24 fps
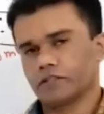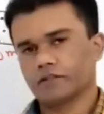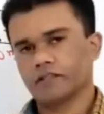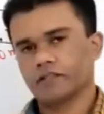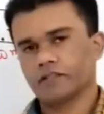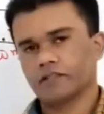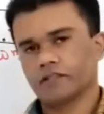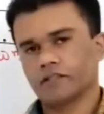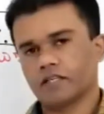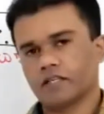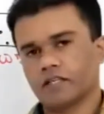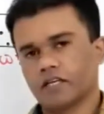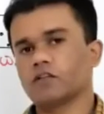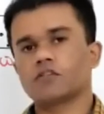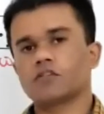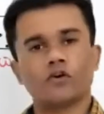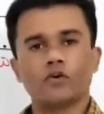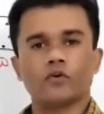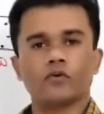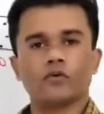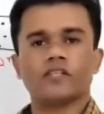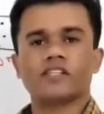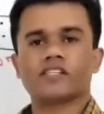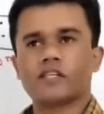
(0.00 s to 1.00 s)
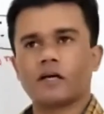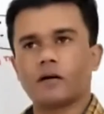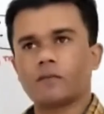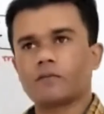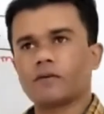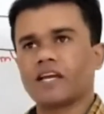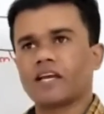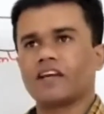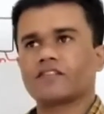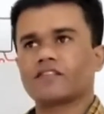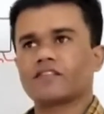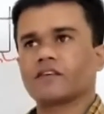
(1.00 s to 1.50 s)
I'll show you. In some
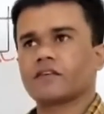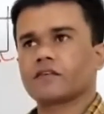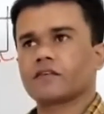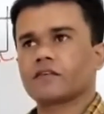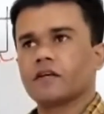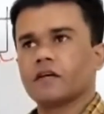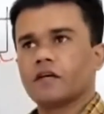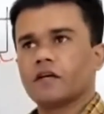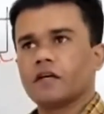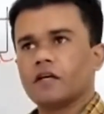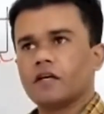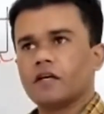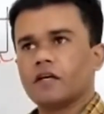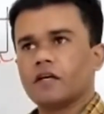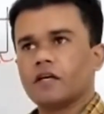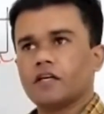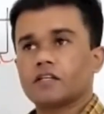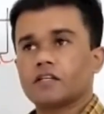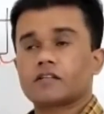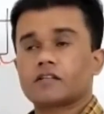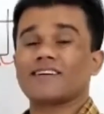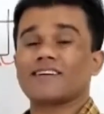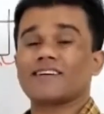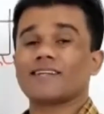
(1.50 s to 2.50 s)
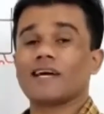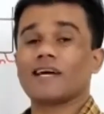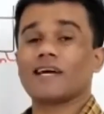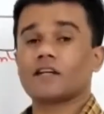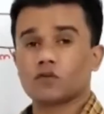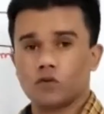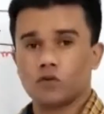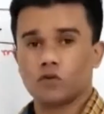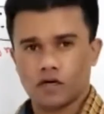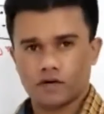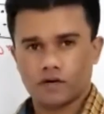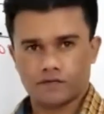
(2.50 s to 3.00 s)
cases, it's greater than
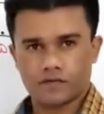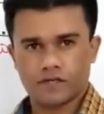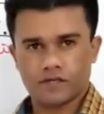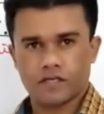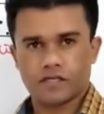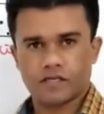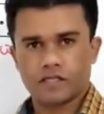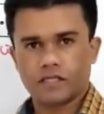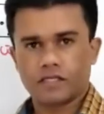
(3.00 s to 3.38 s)
200.